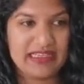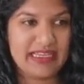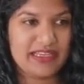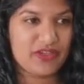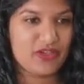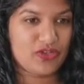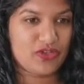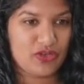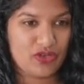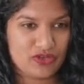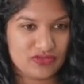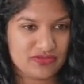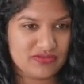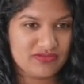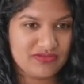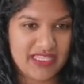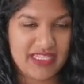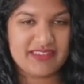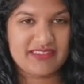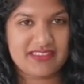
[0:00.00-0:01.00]

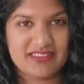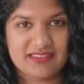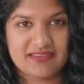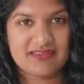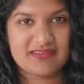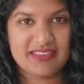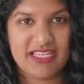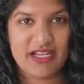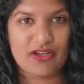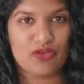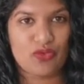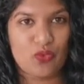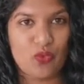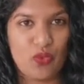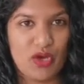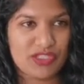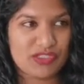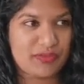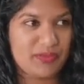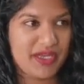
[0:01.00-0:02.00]
I don't
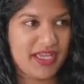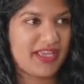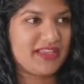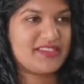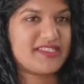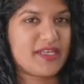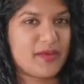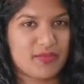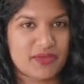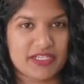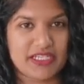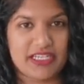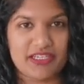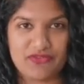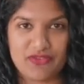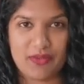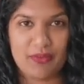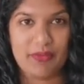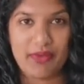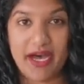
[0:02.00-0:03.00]
wash my hair separately
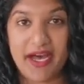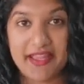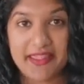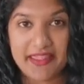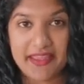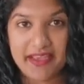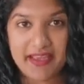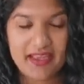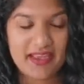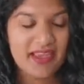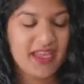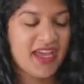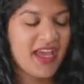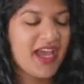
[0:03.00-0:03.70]
for bathing.